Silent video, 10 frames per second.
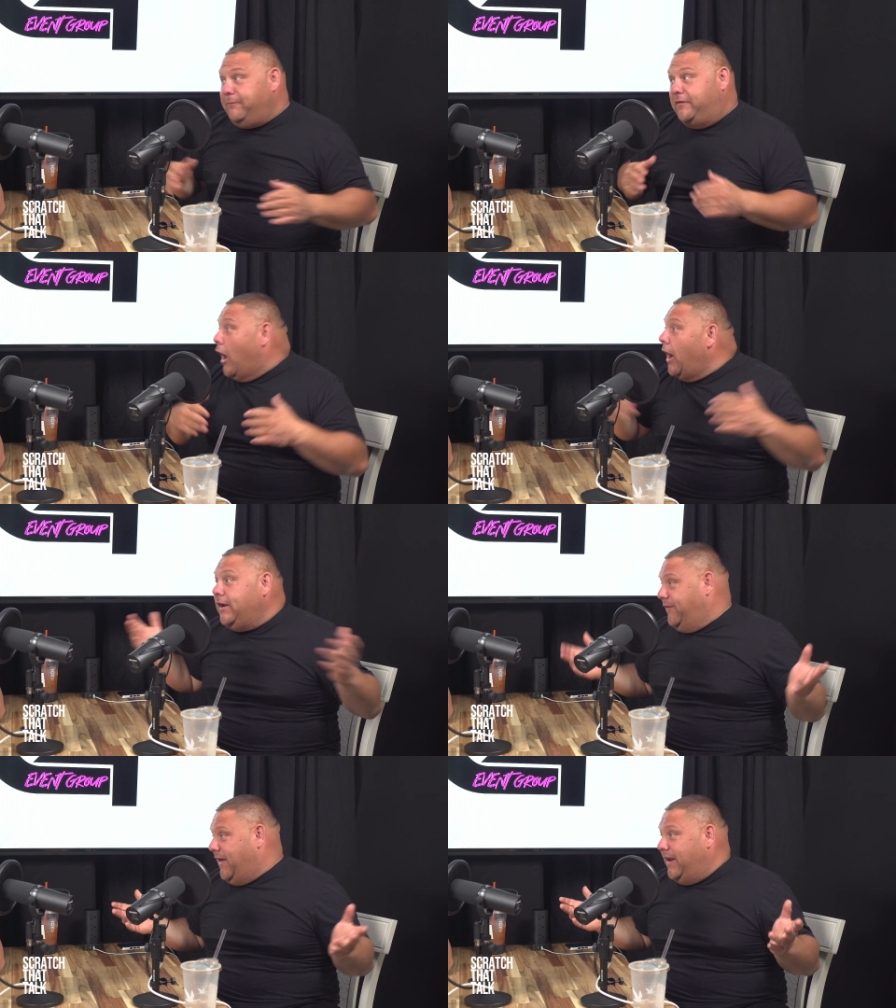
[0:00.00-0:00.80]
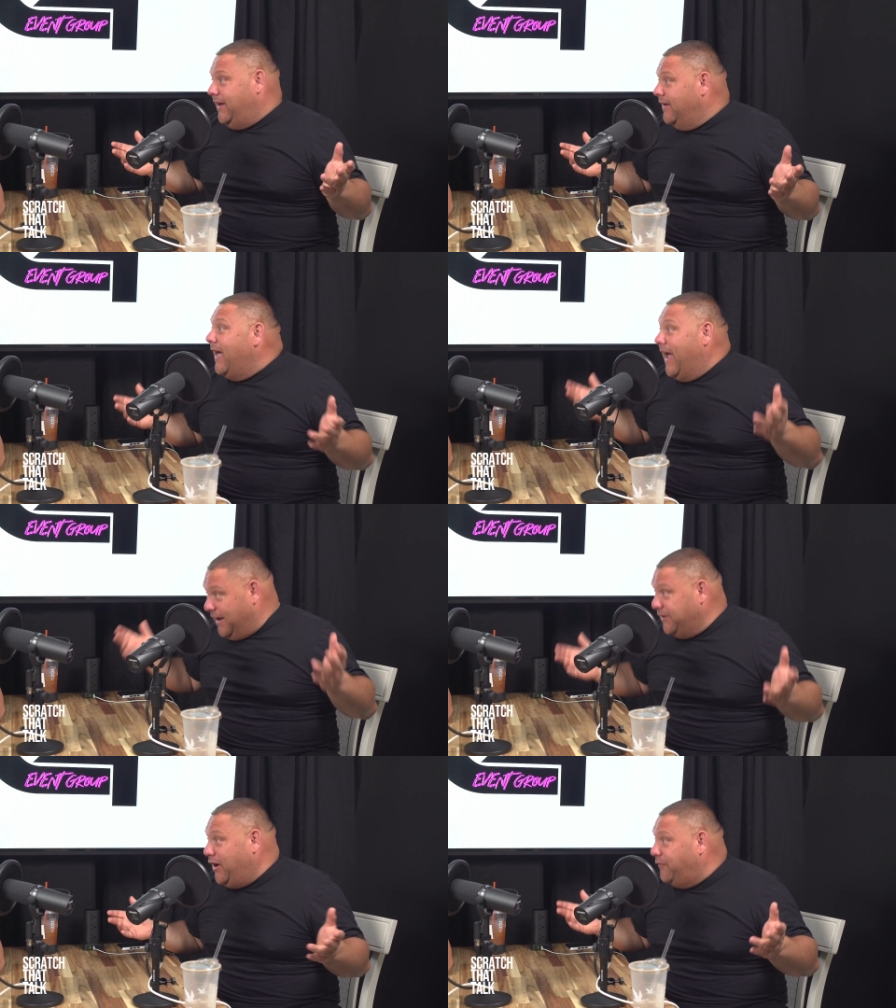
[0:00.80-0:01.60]
tired of getting
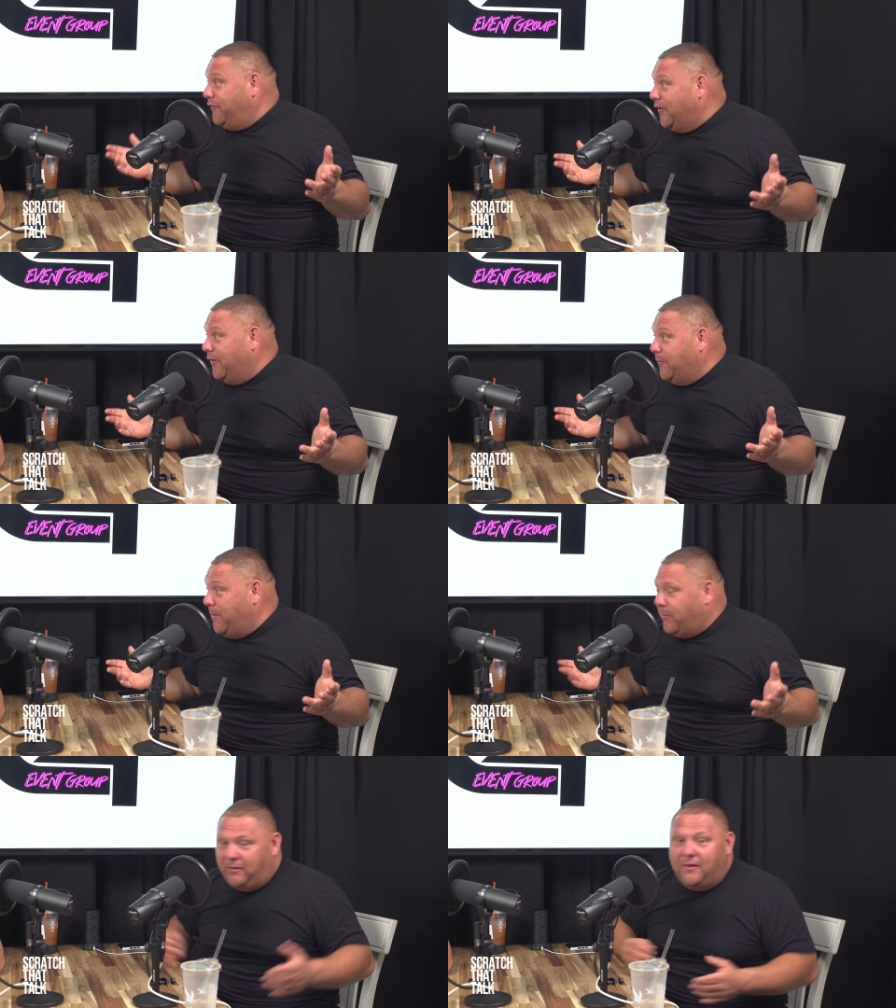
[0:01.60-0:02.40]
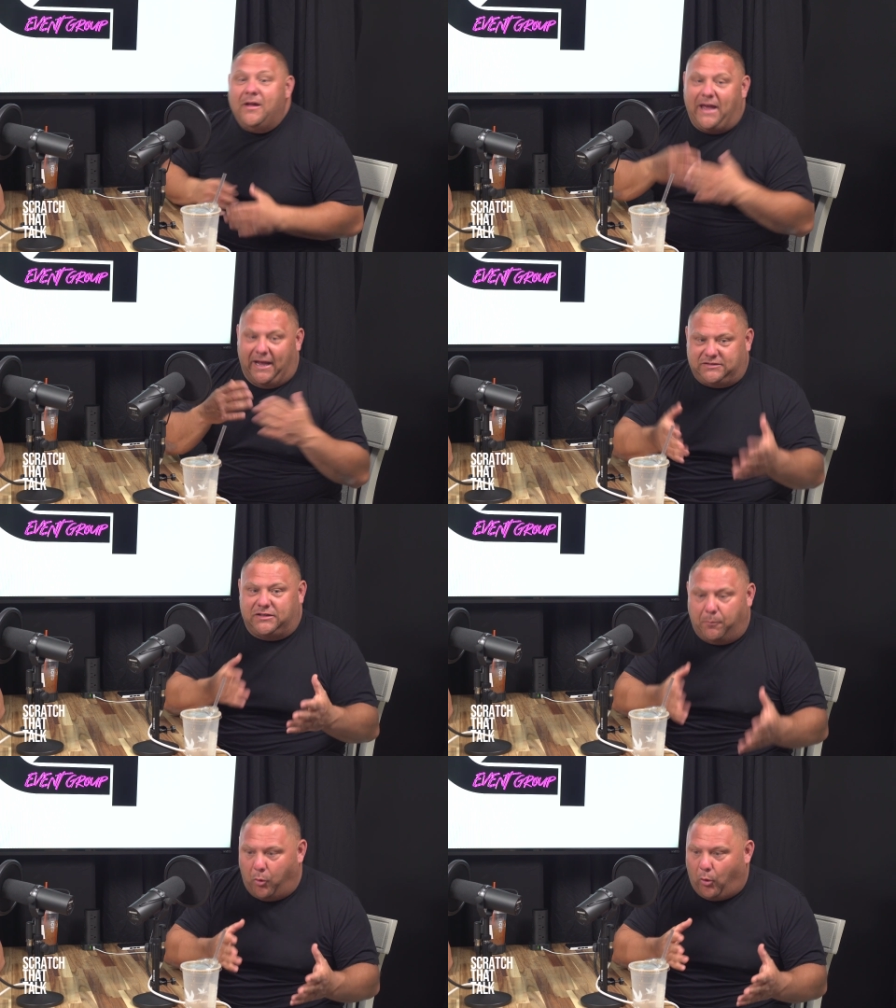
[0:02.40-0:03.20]
handcuffed for other people. It's
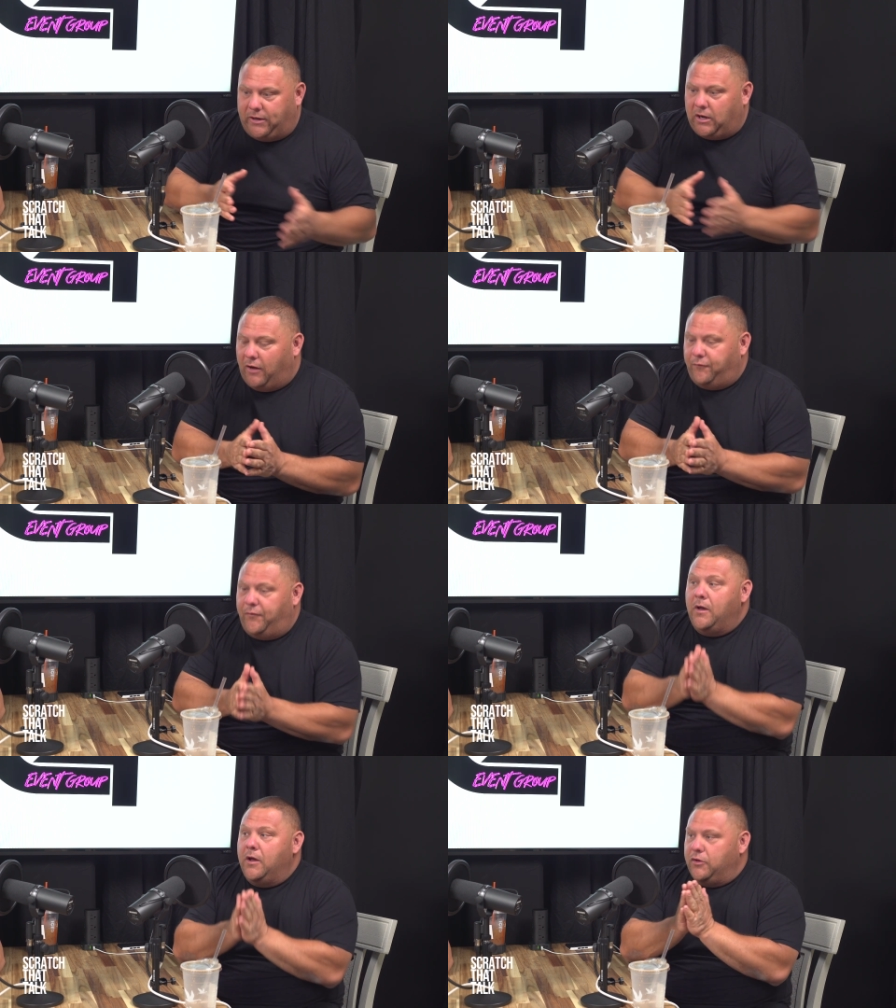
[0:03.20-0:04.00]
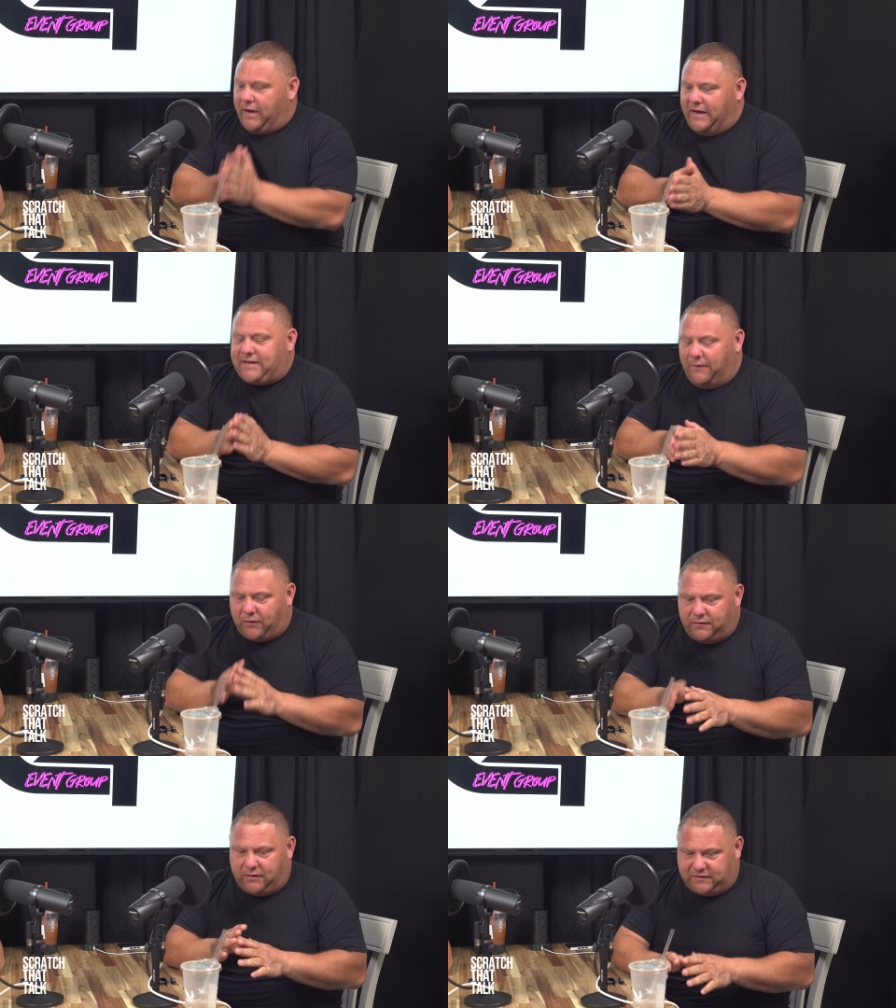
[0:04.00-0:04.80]
the point of You guys have to
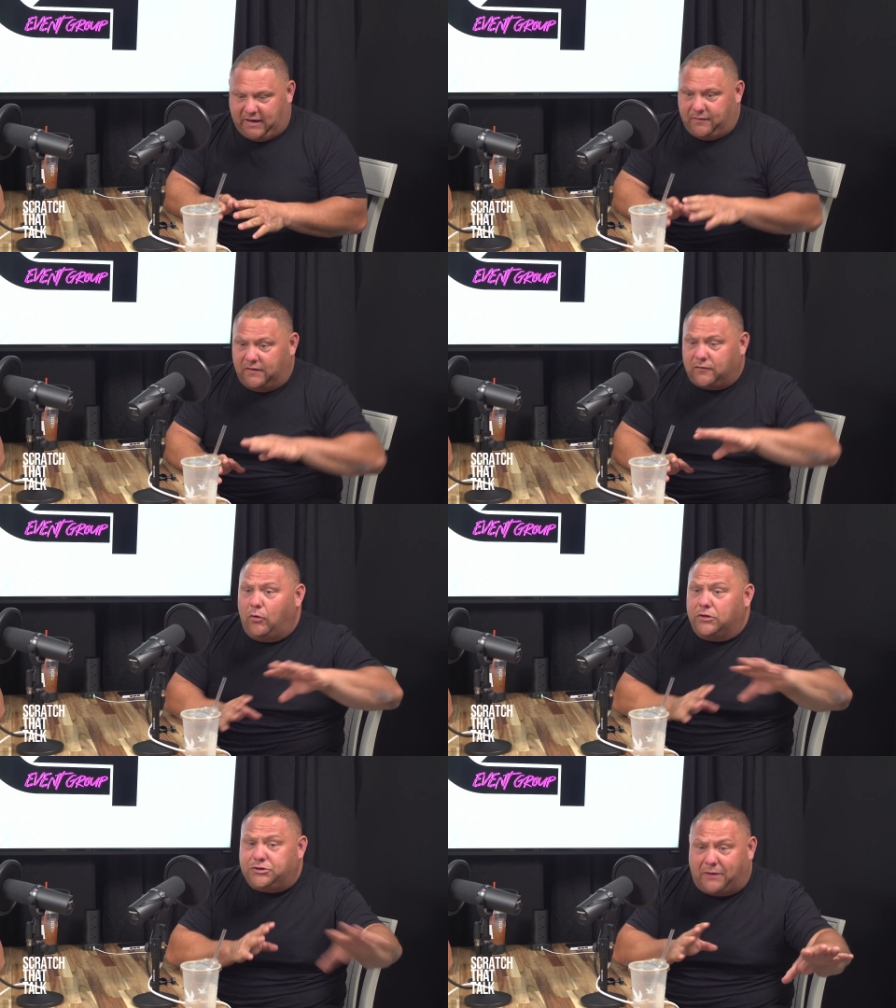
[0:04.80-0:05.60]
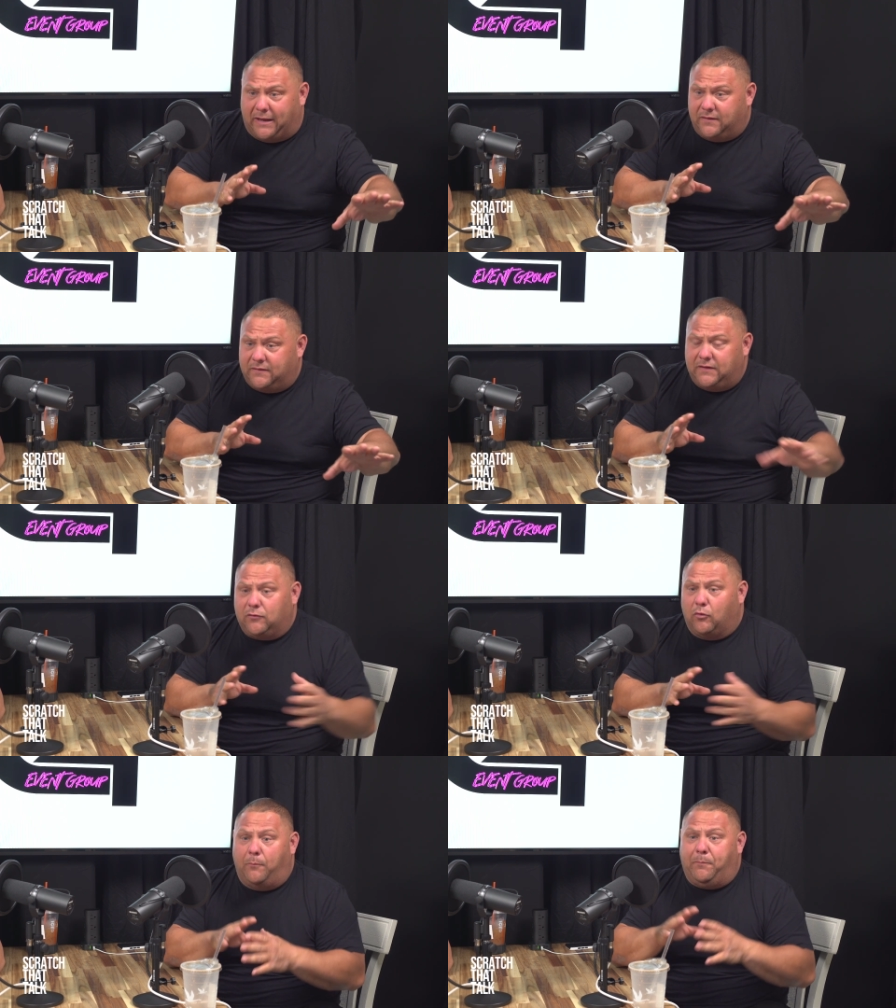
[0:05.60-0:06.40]
understand, these are all trends. These are
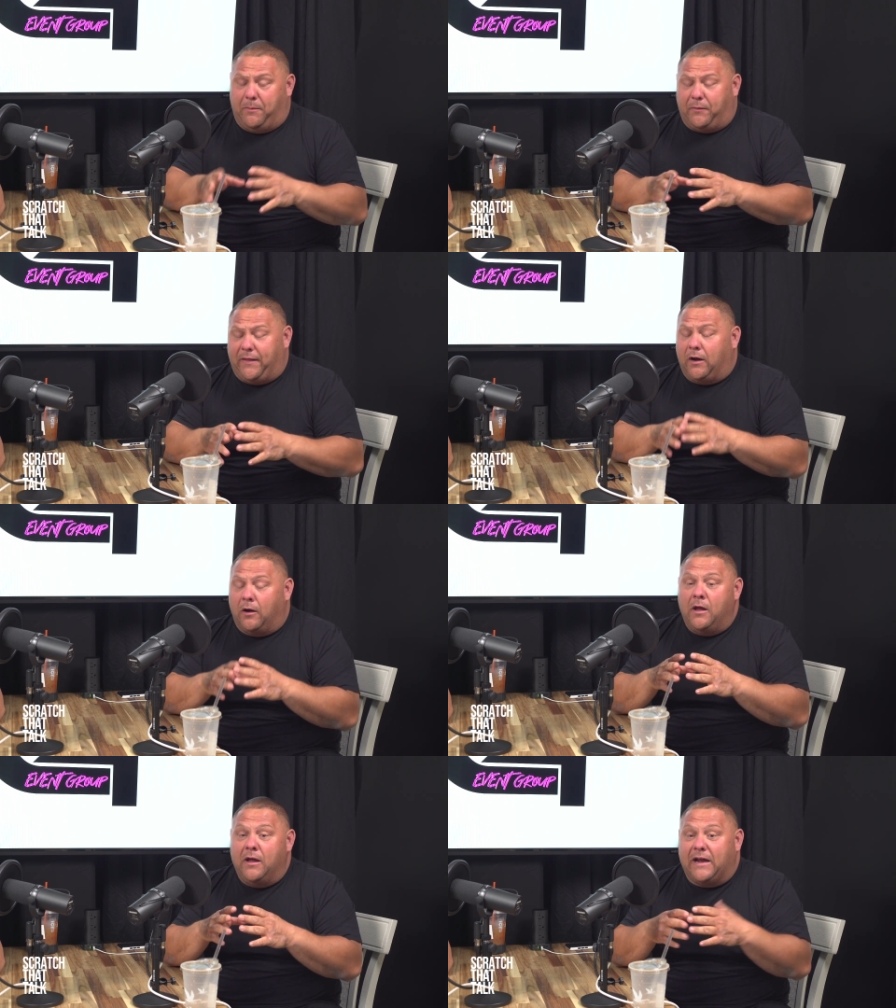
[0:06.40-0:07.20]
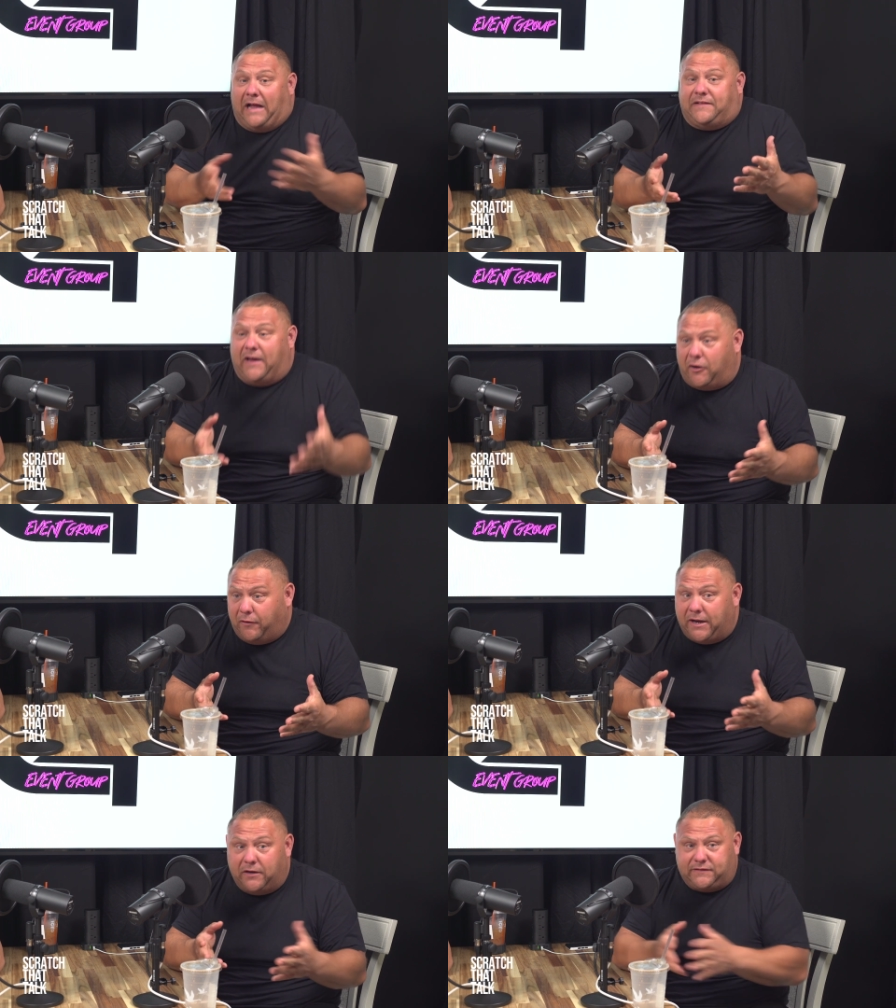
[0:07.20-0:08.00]
all people that are content
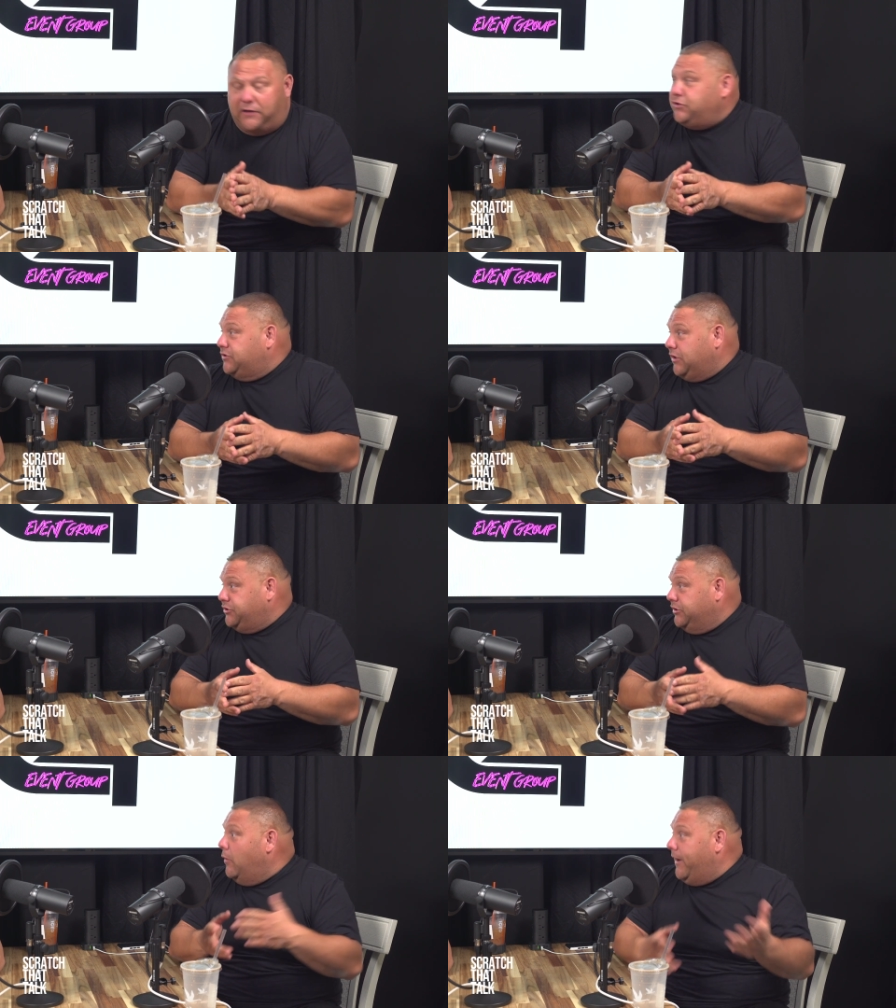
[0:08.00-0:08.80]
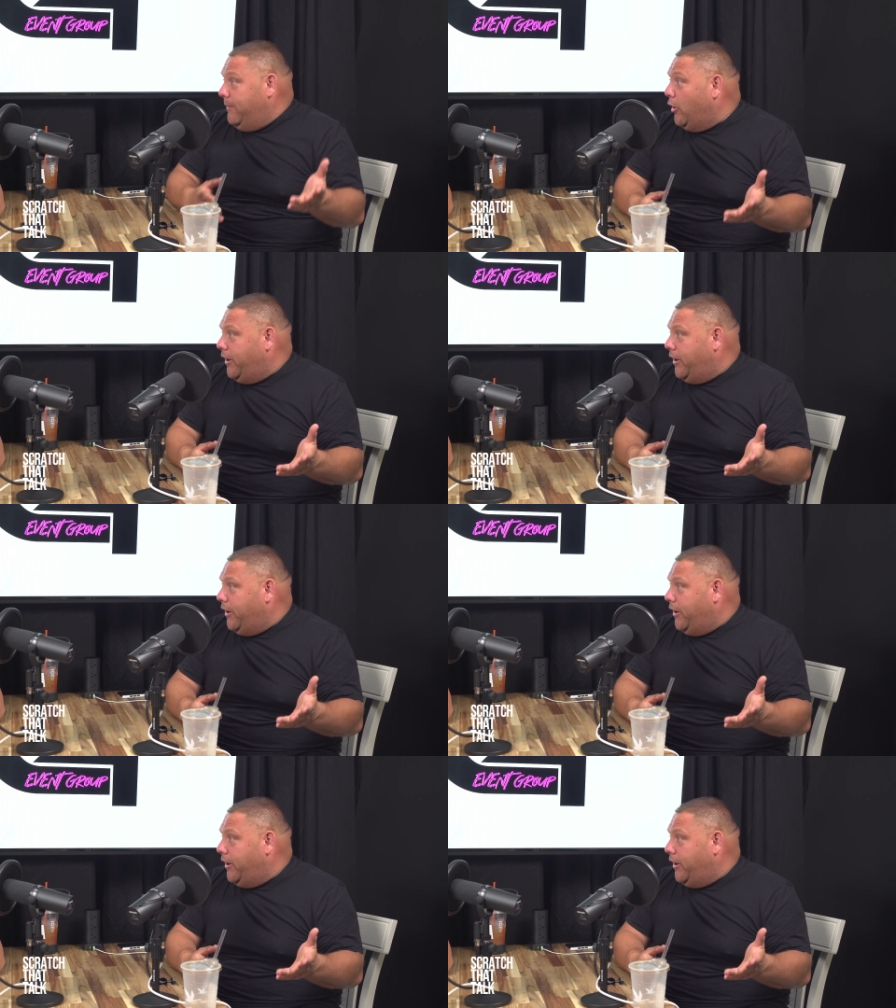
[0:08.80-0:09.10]
creators that are just touching the wedding market.